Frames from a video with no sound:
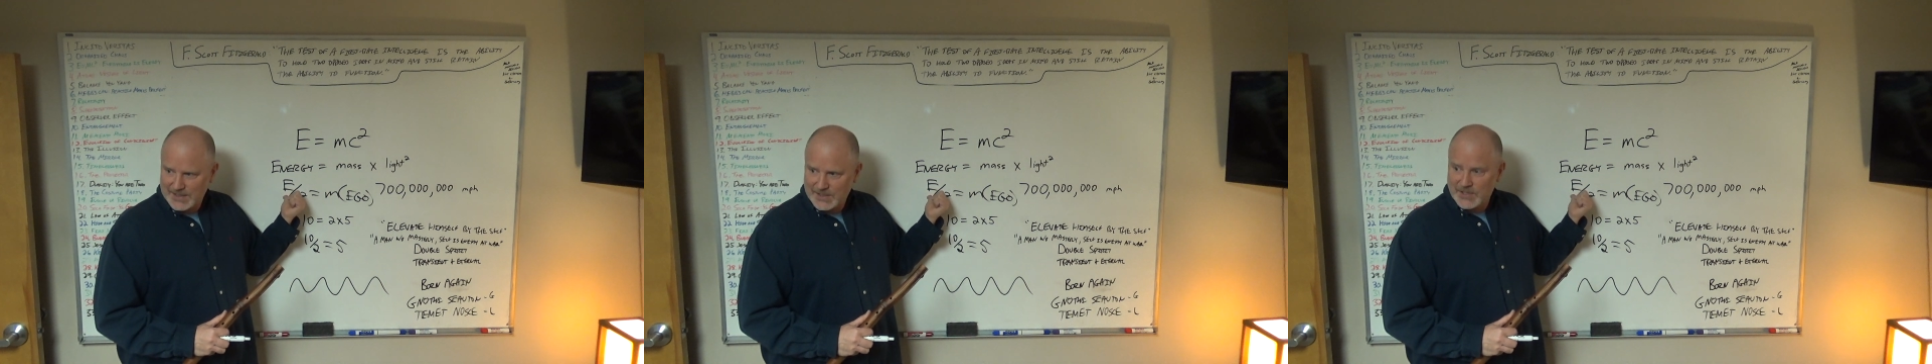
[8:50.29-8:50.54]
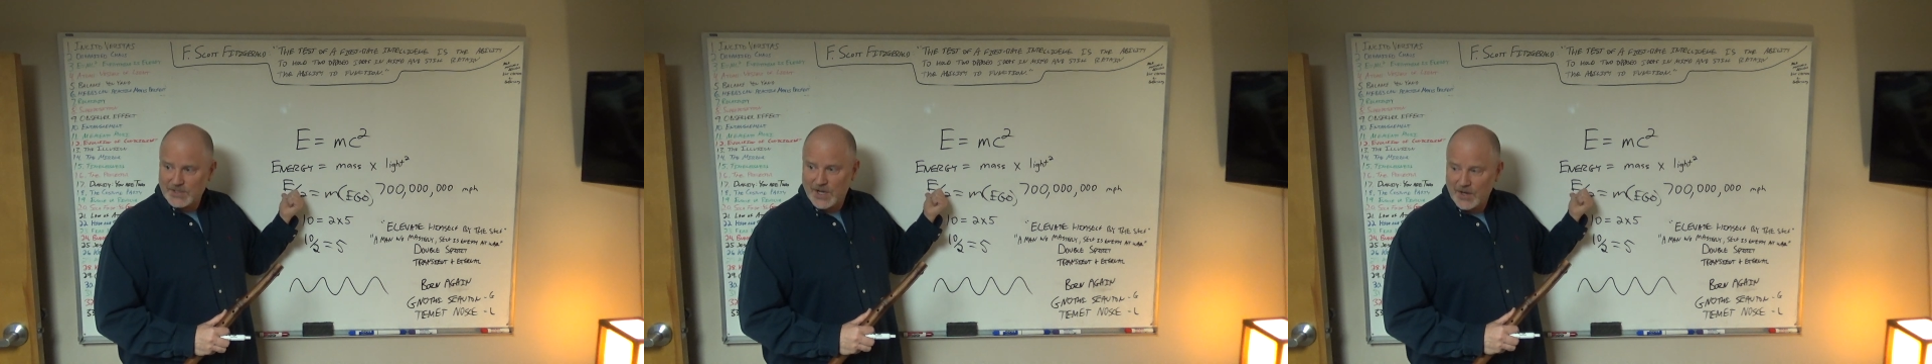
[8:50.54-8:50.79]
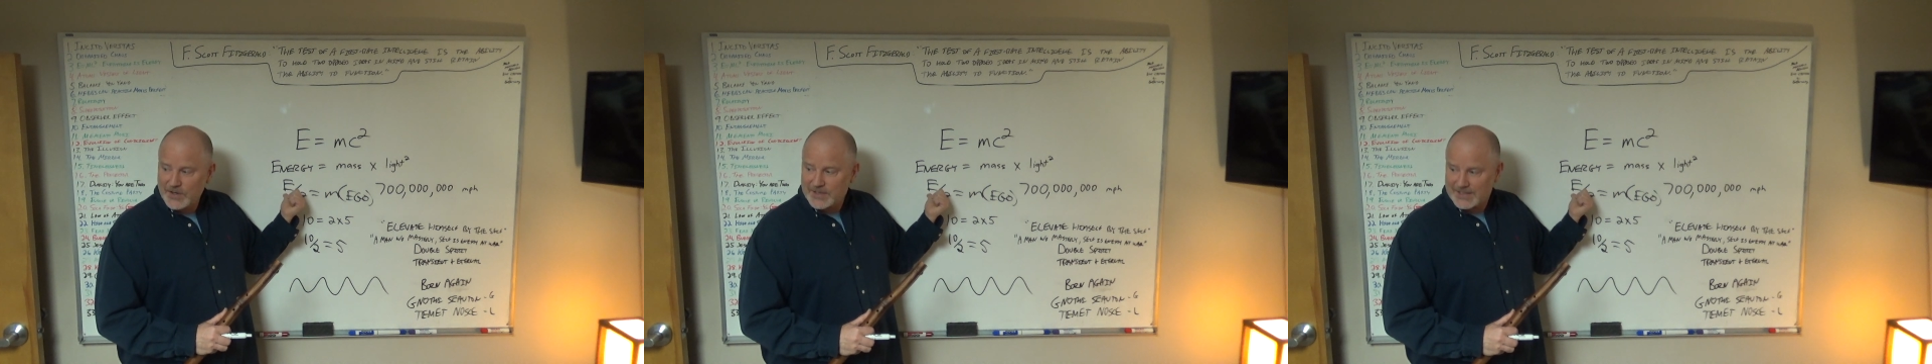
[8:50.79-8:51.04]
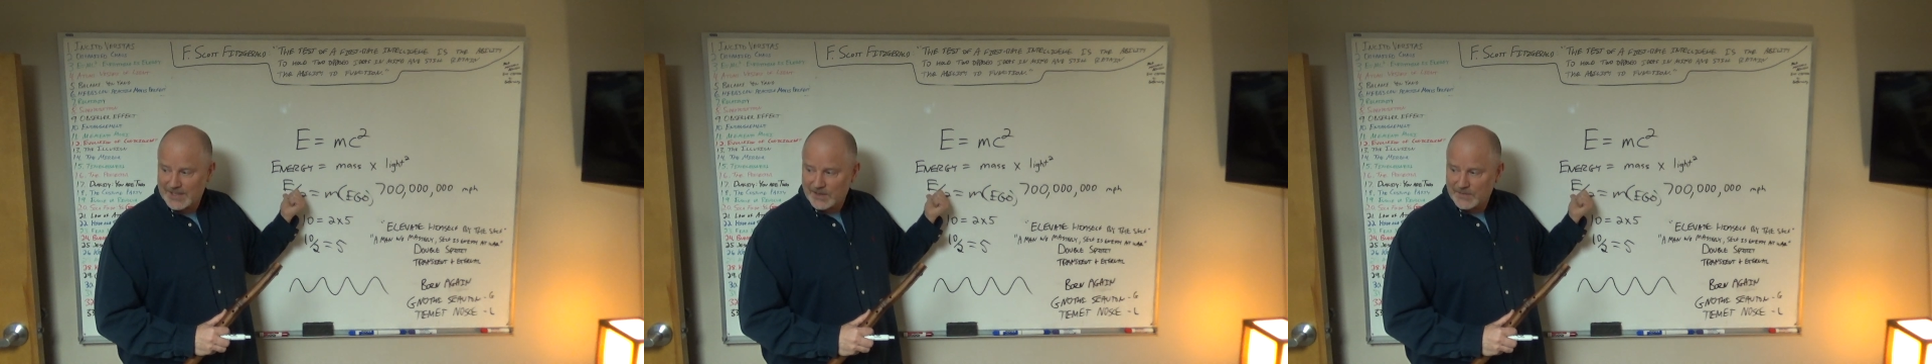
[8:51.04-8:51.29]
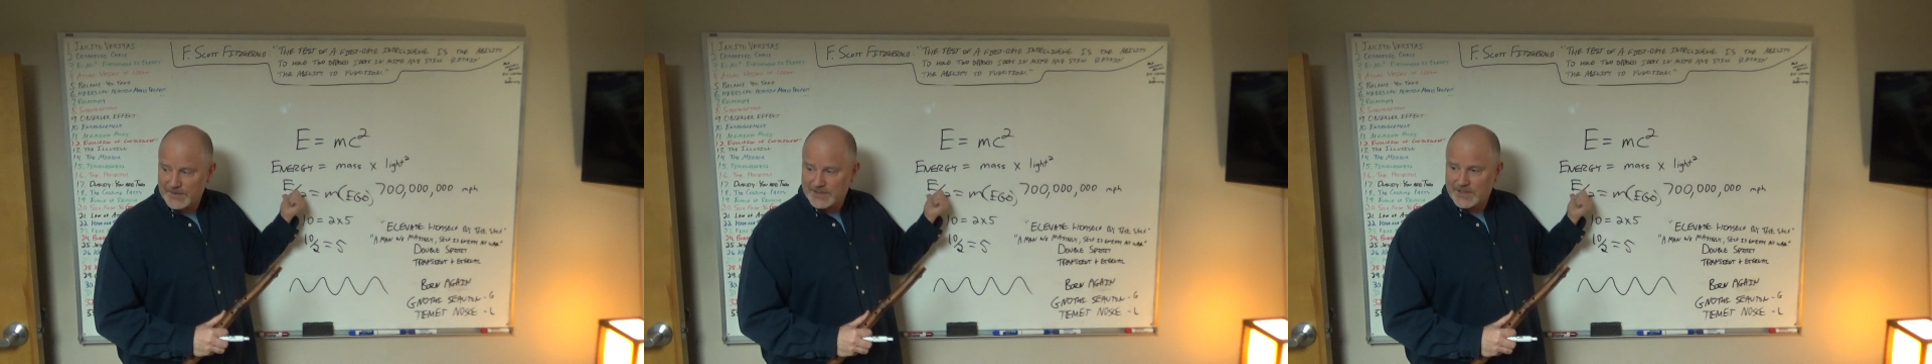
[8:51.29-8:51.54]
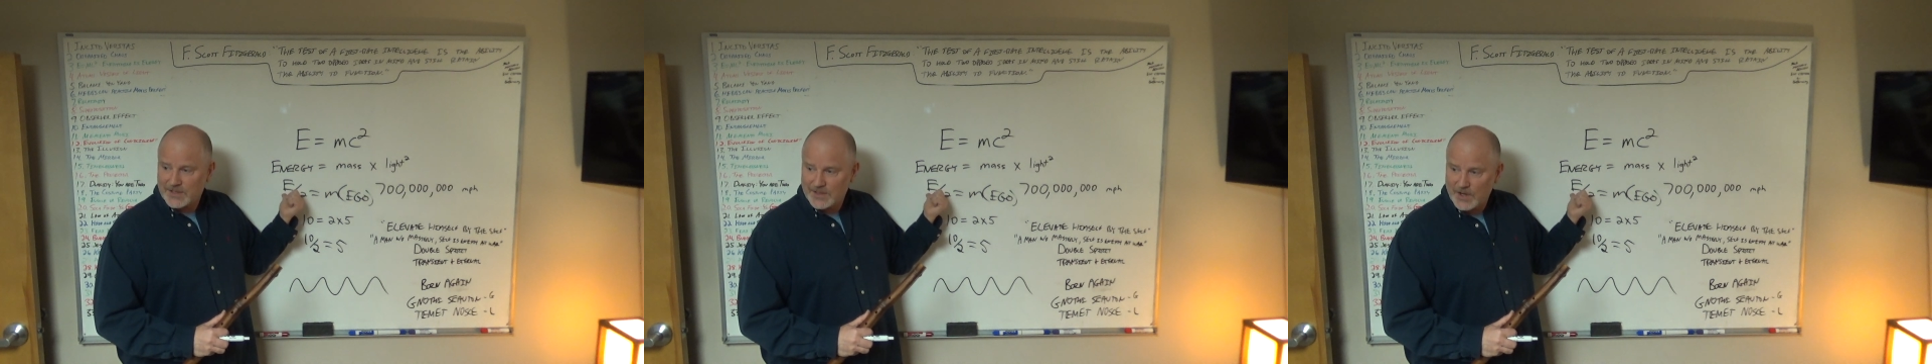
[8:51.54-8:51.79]
To know yourself
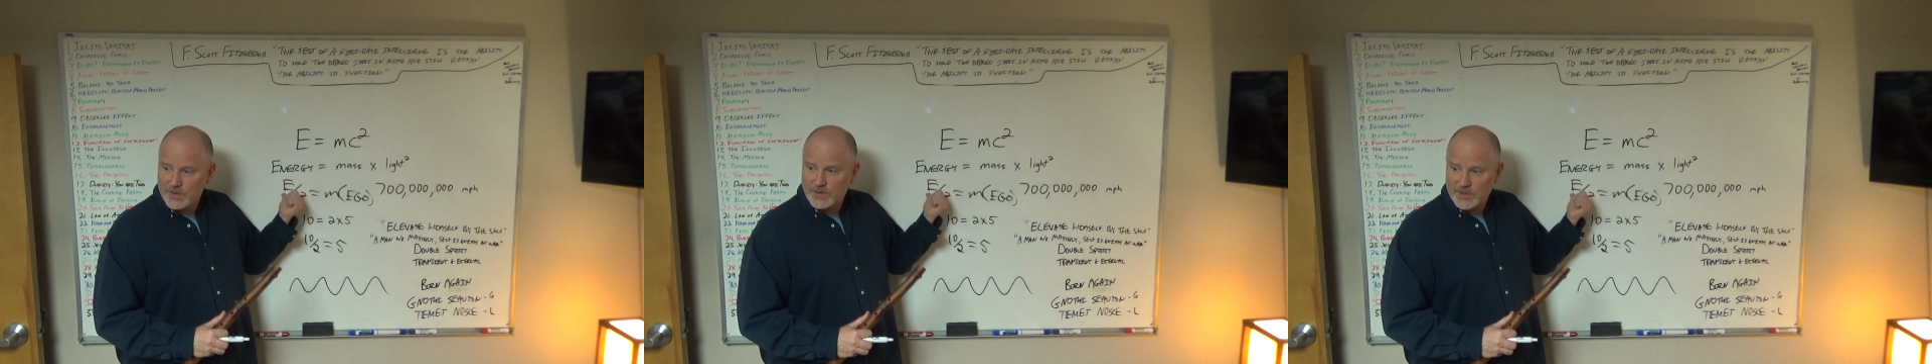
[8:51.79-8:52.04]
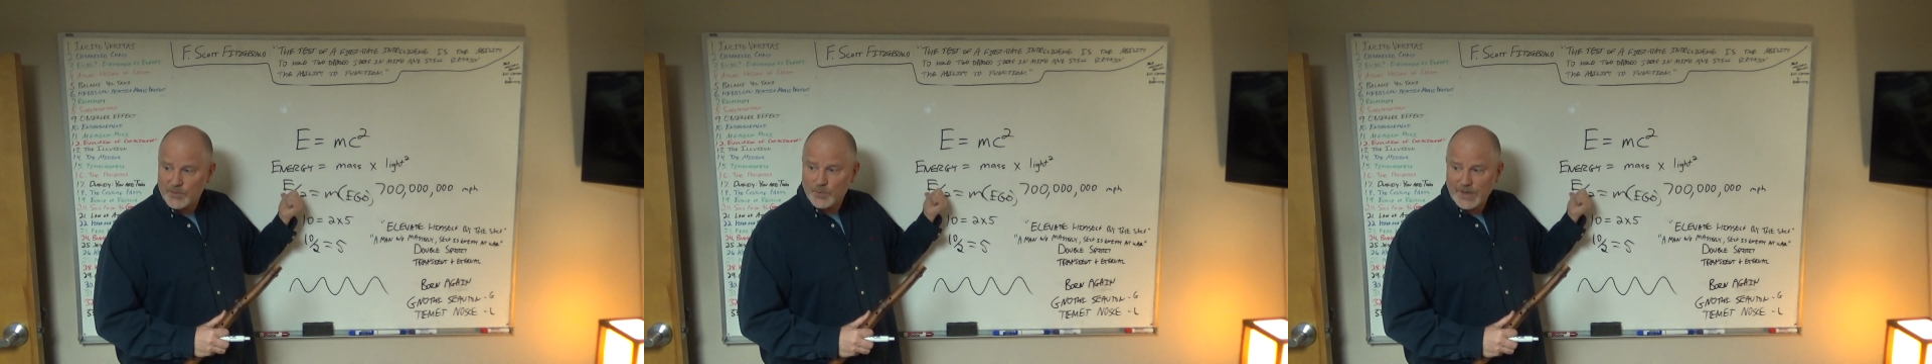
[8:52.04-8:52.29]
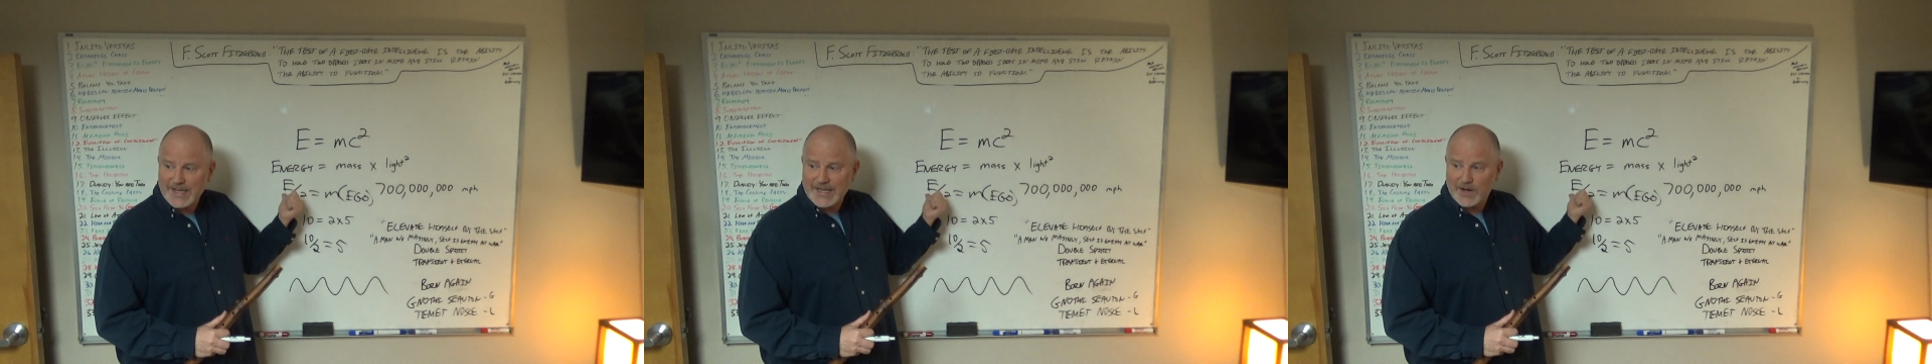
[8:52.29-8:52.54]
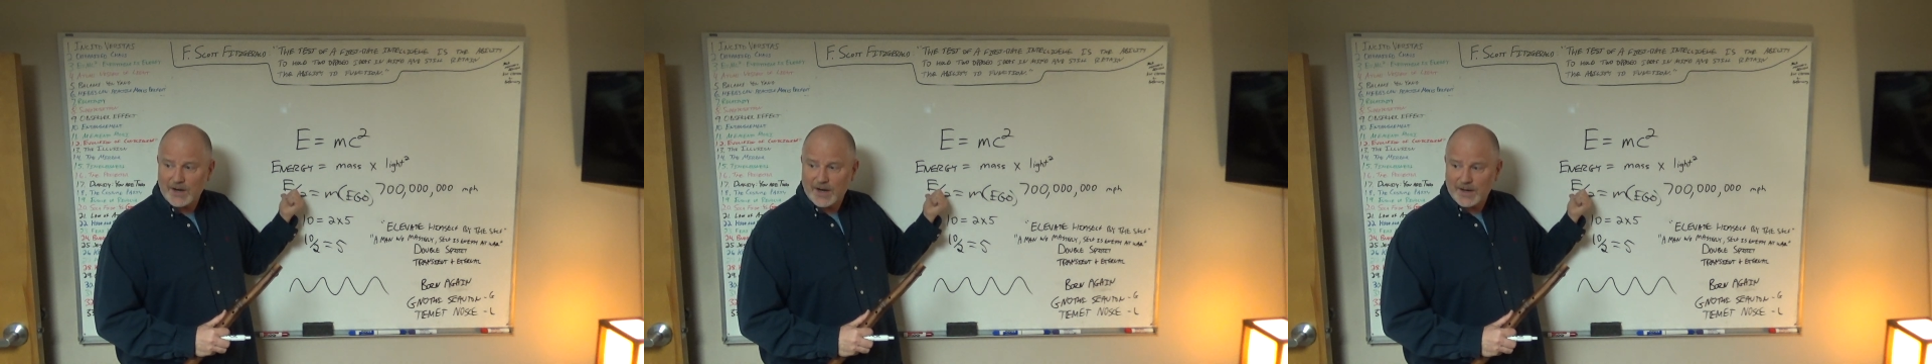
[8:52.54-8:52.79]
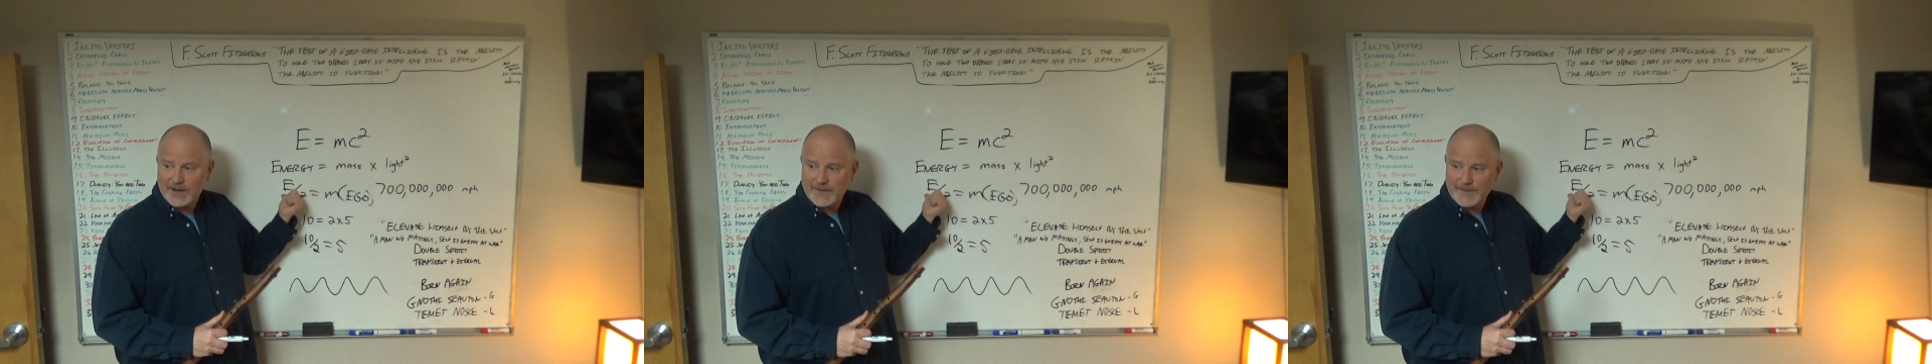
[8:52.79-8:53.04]
is to know who you really are.